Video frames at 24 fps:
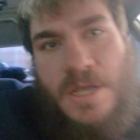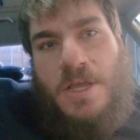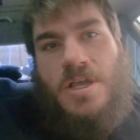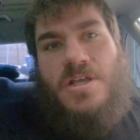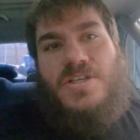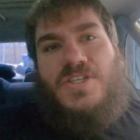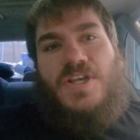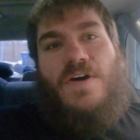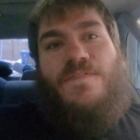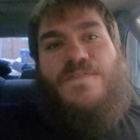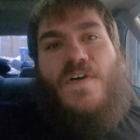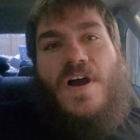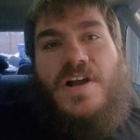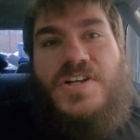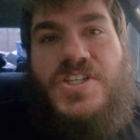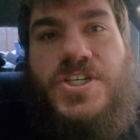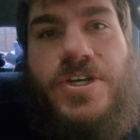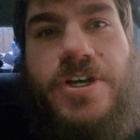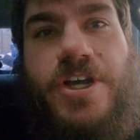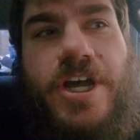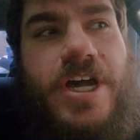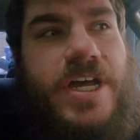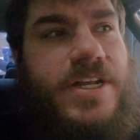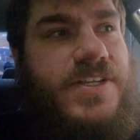So far so
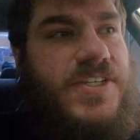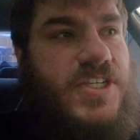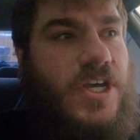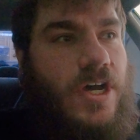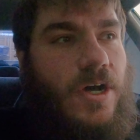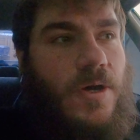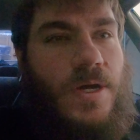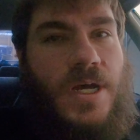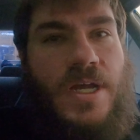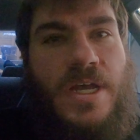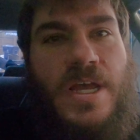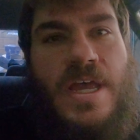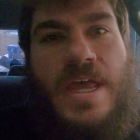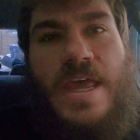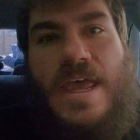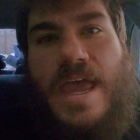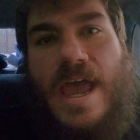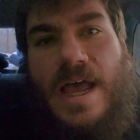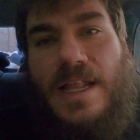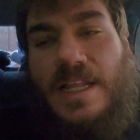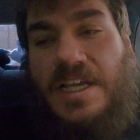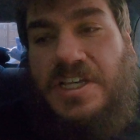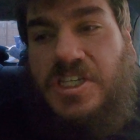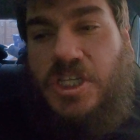good. So
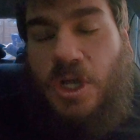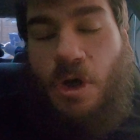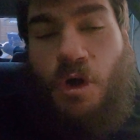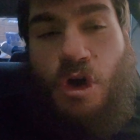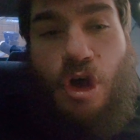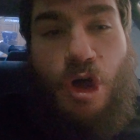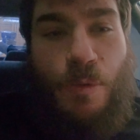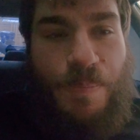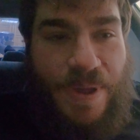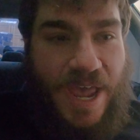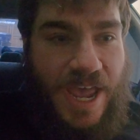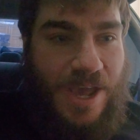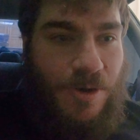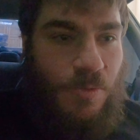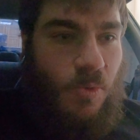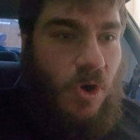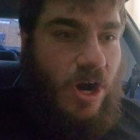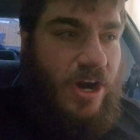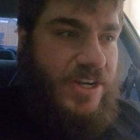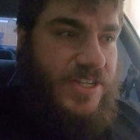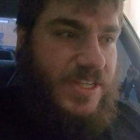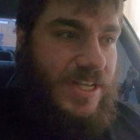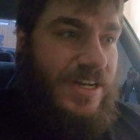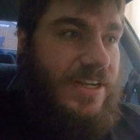at least the oil pan
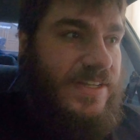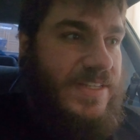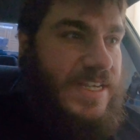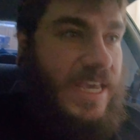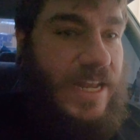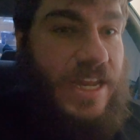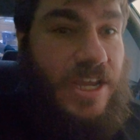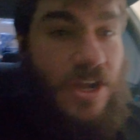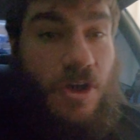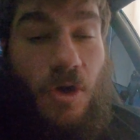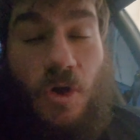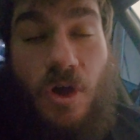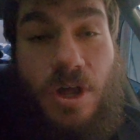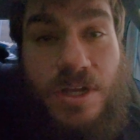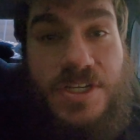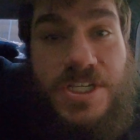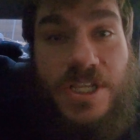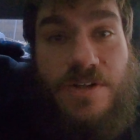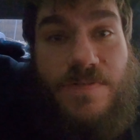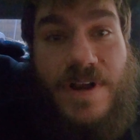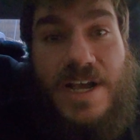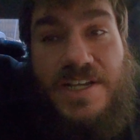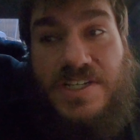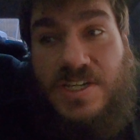works and it's getting oil to
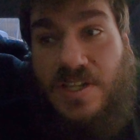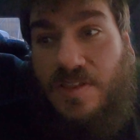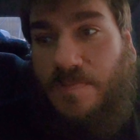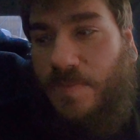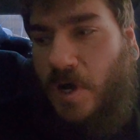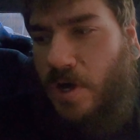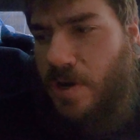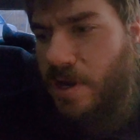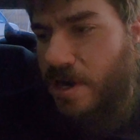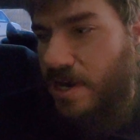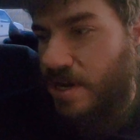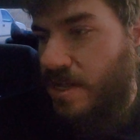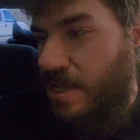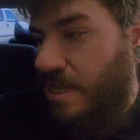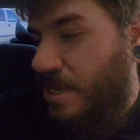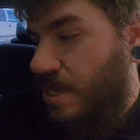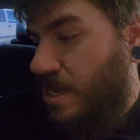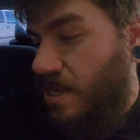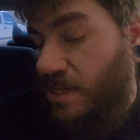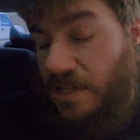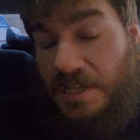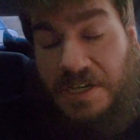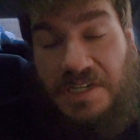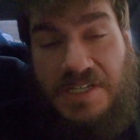the rest of the motor.
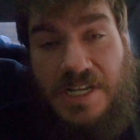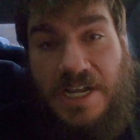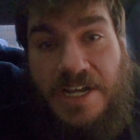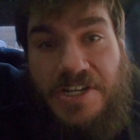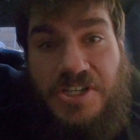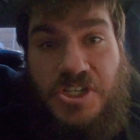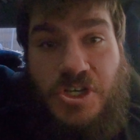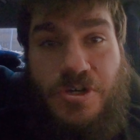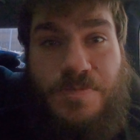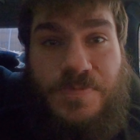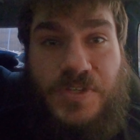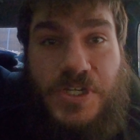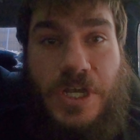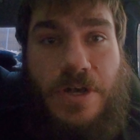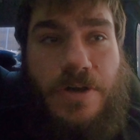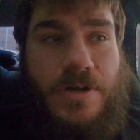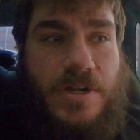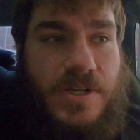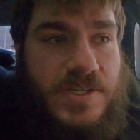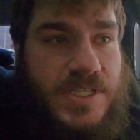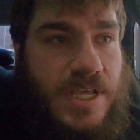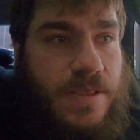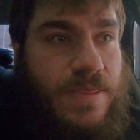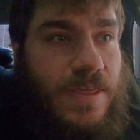At least I assume so,
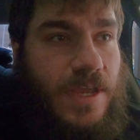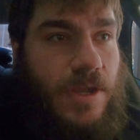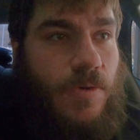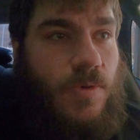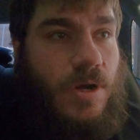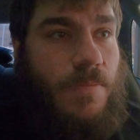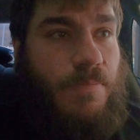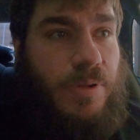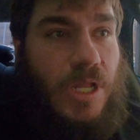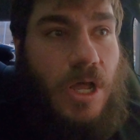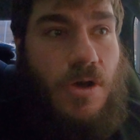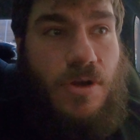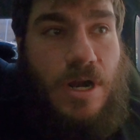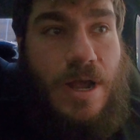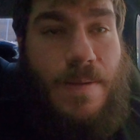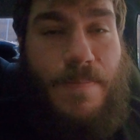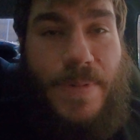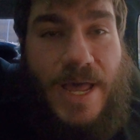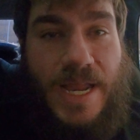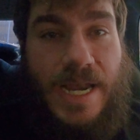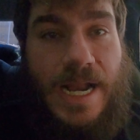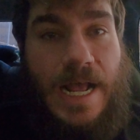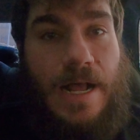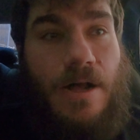because I think it would have blown up
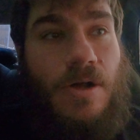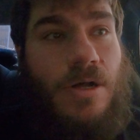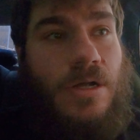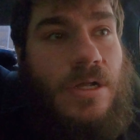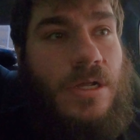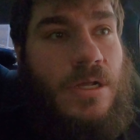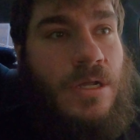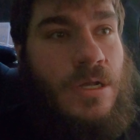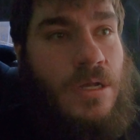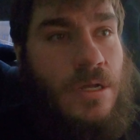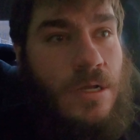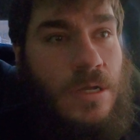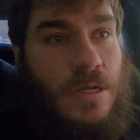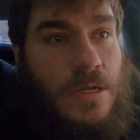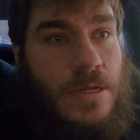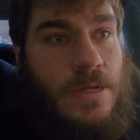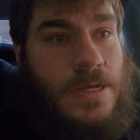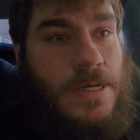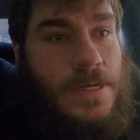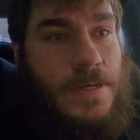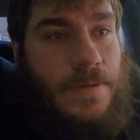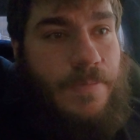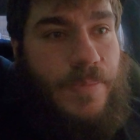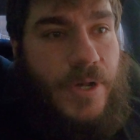by now.
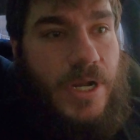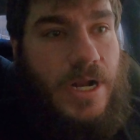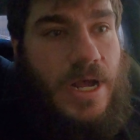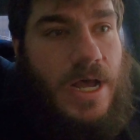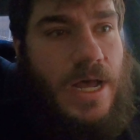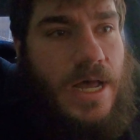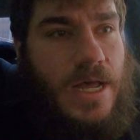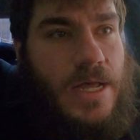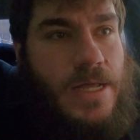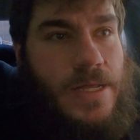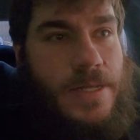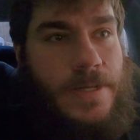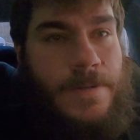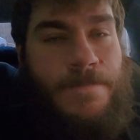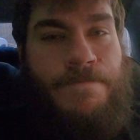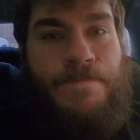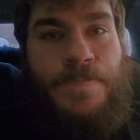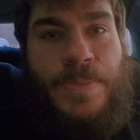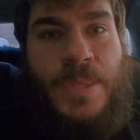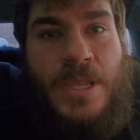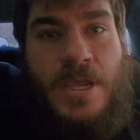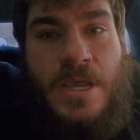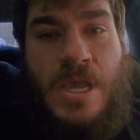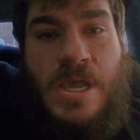But
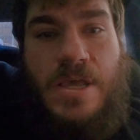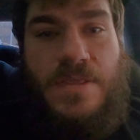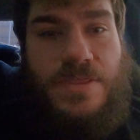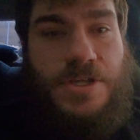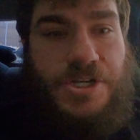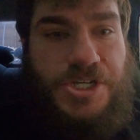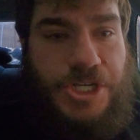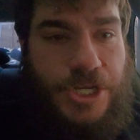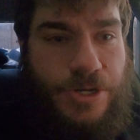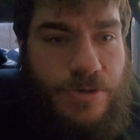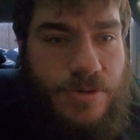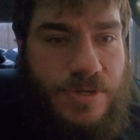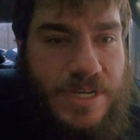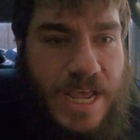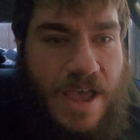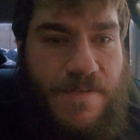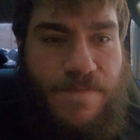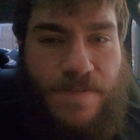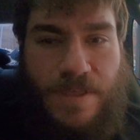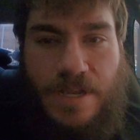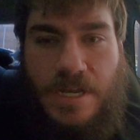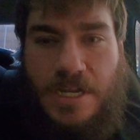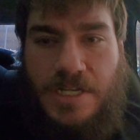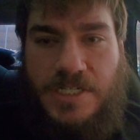the tune
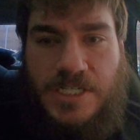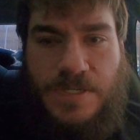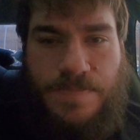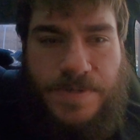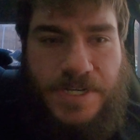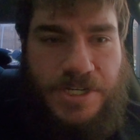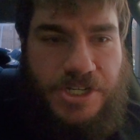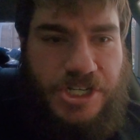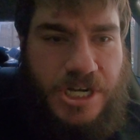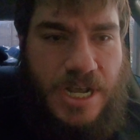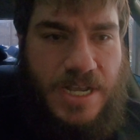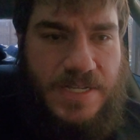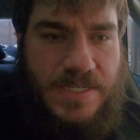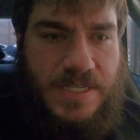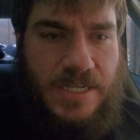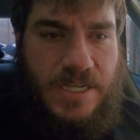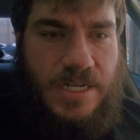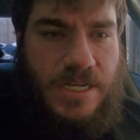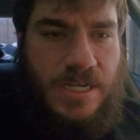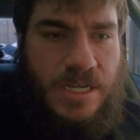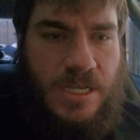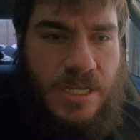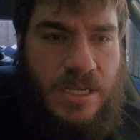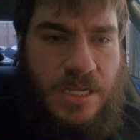definitely needs to be
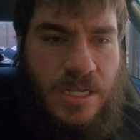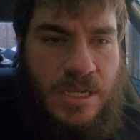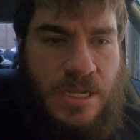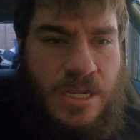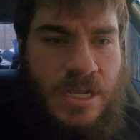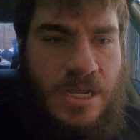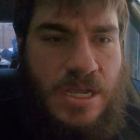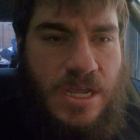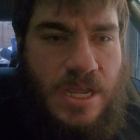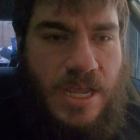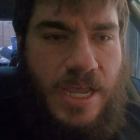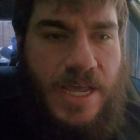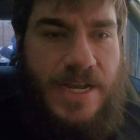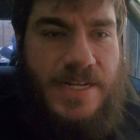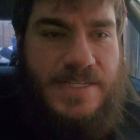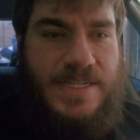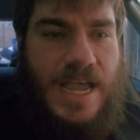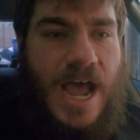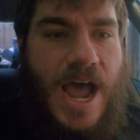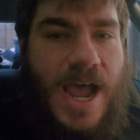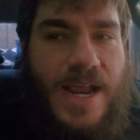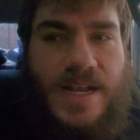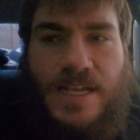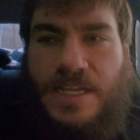adjusted. It is
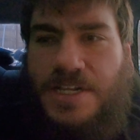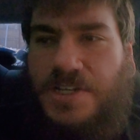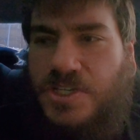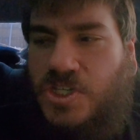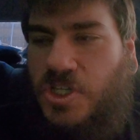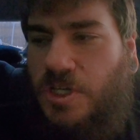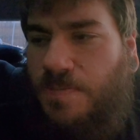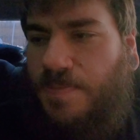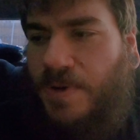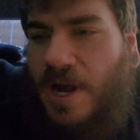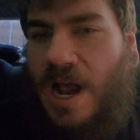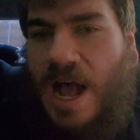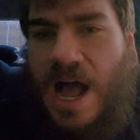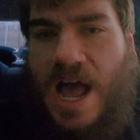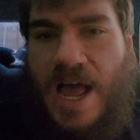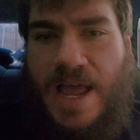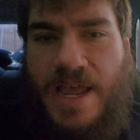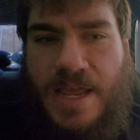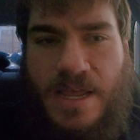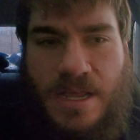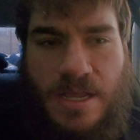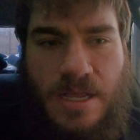idling super high.